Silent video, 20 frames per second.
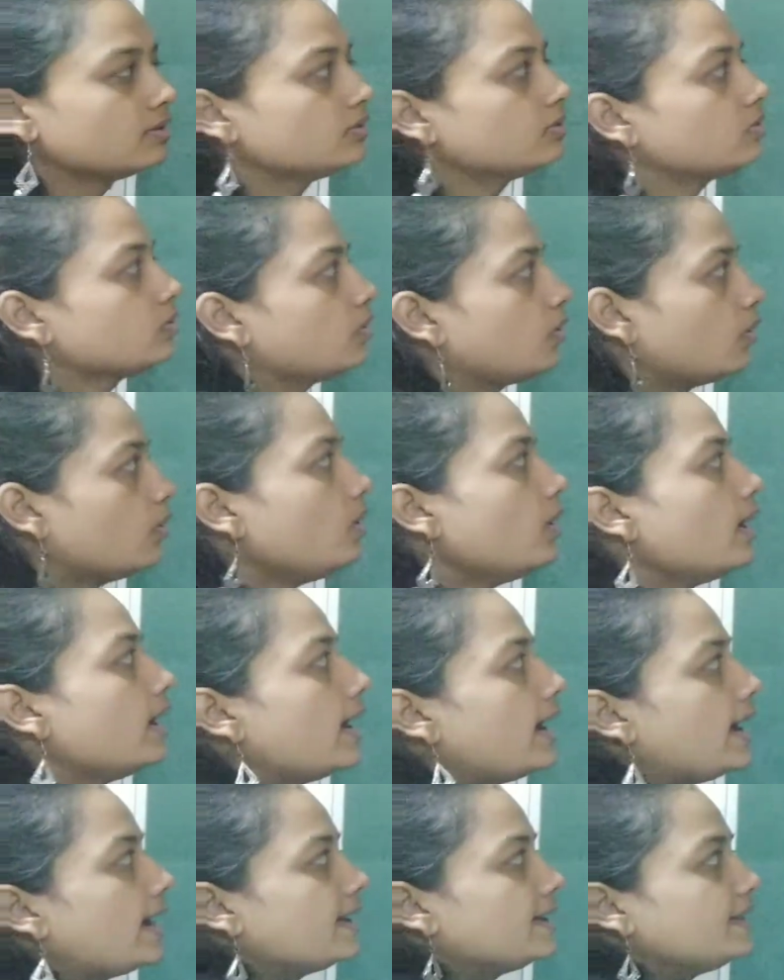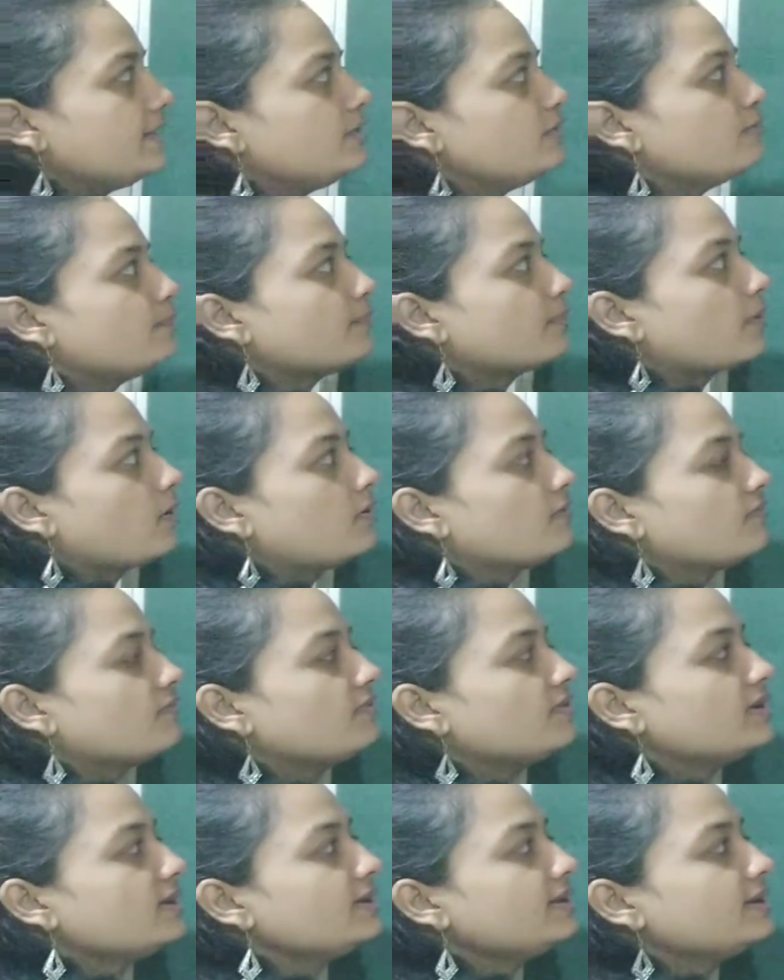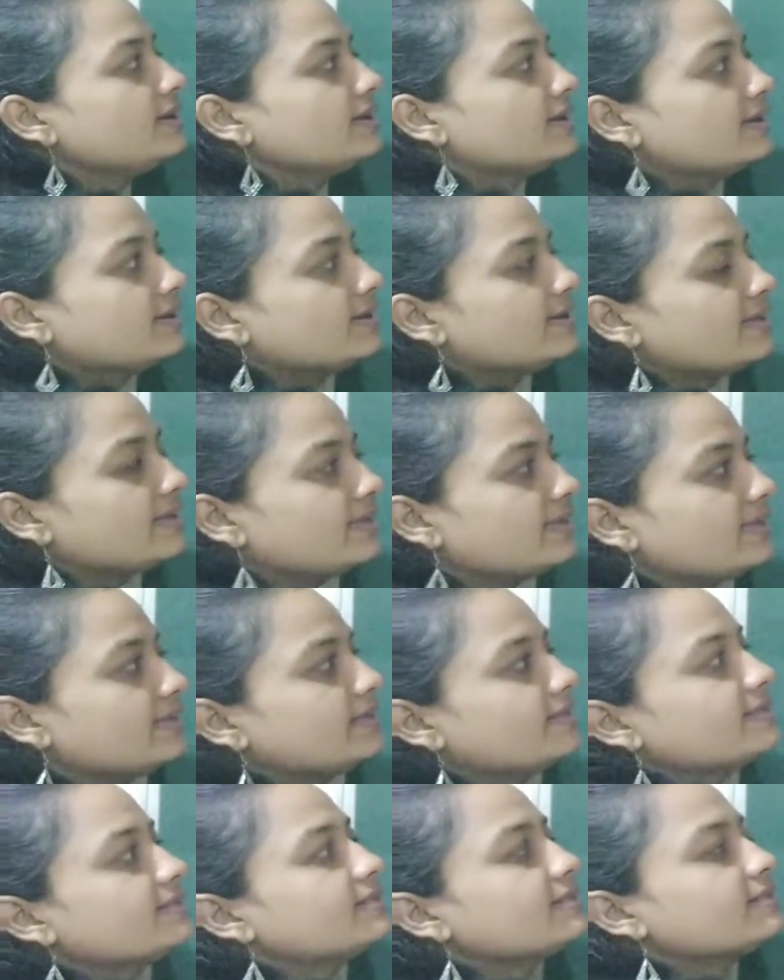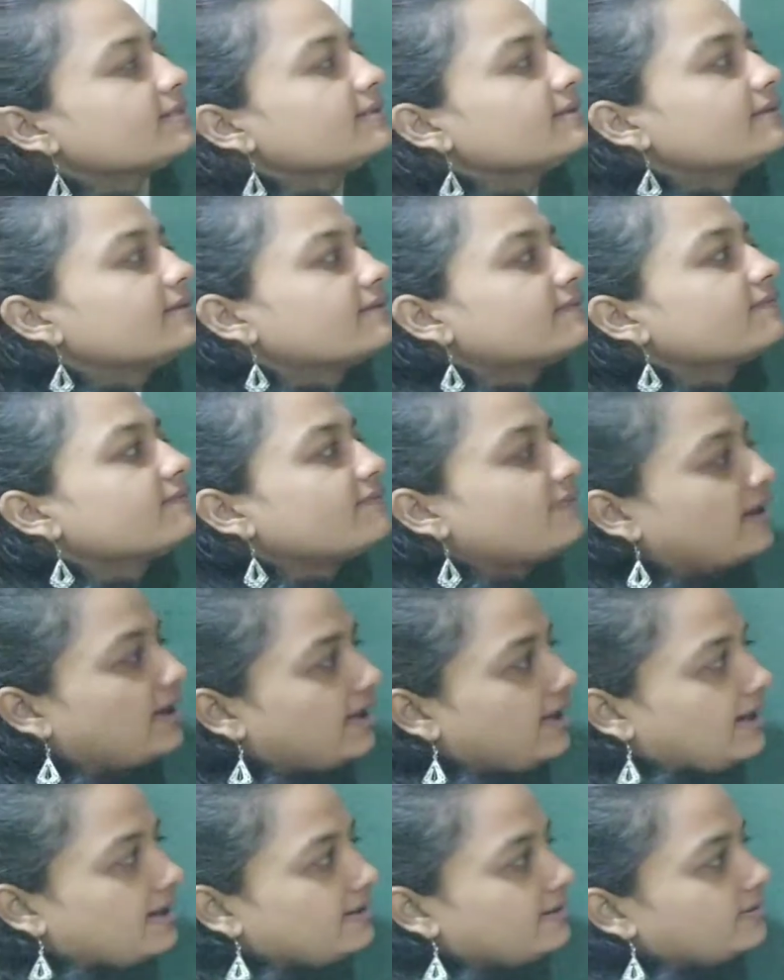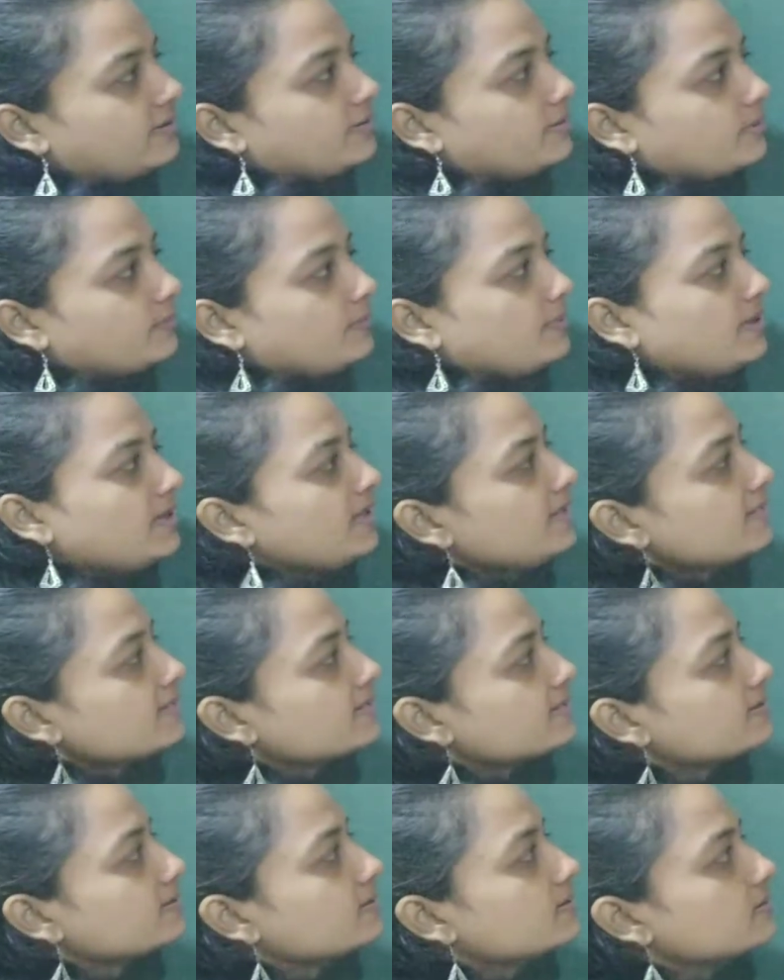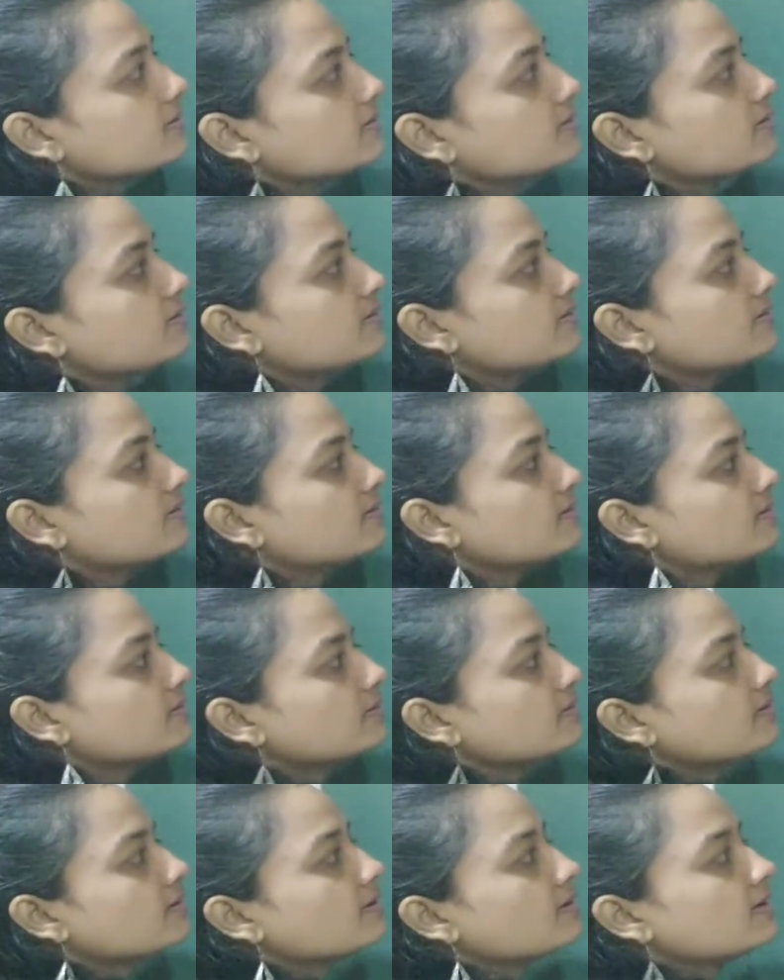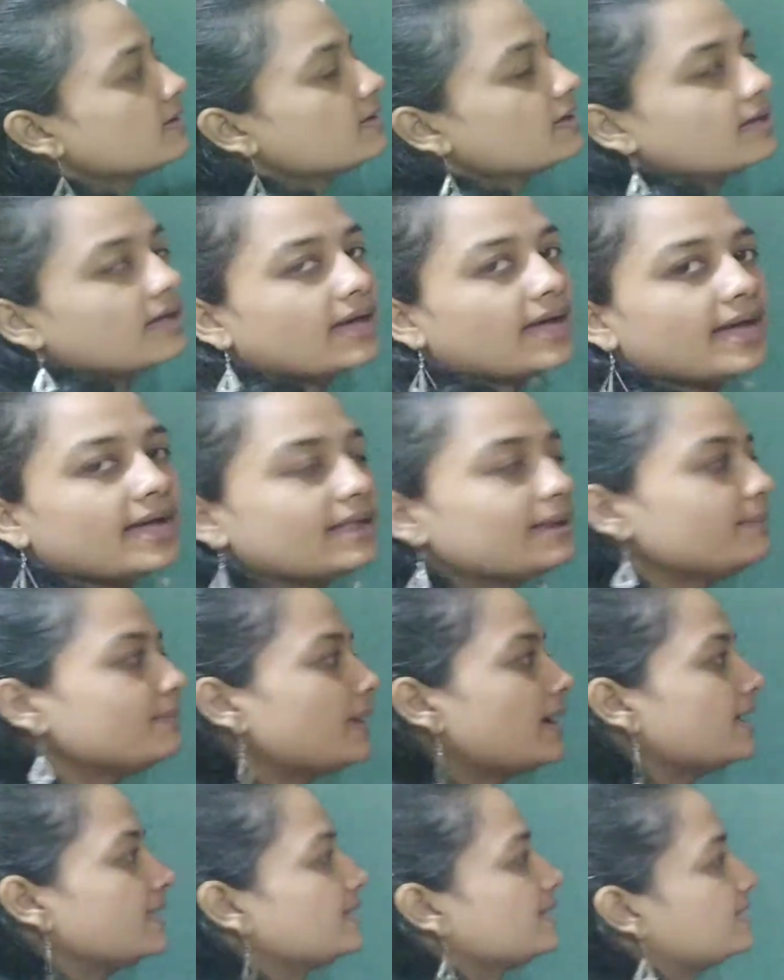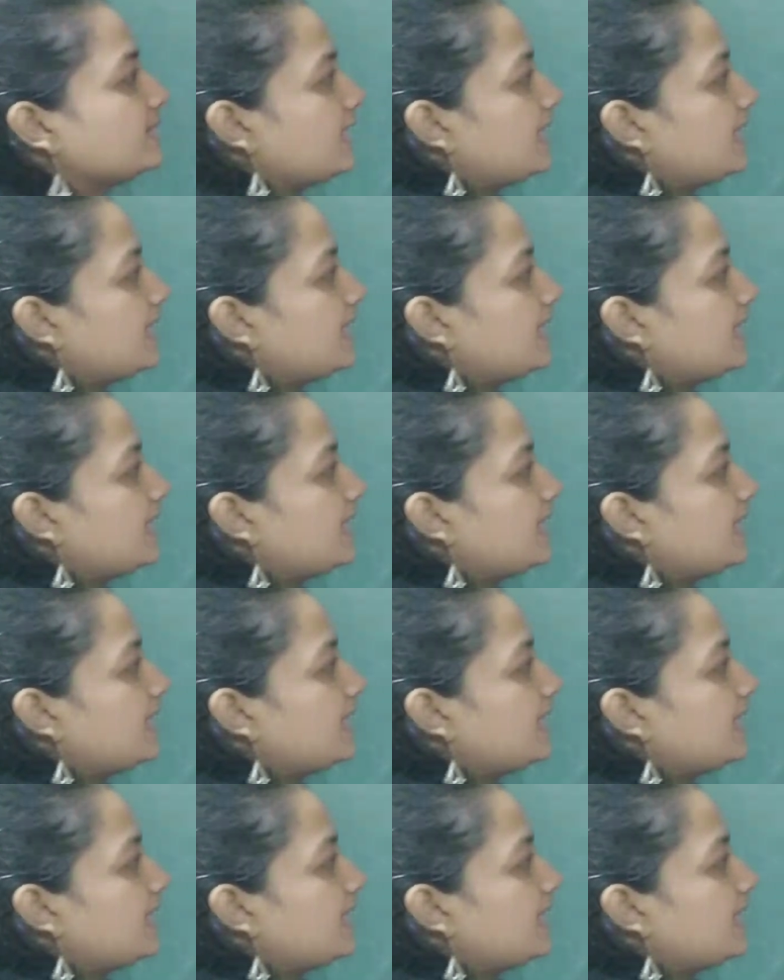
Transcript: So I give profit is 500 rupees and my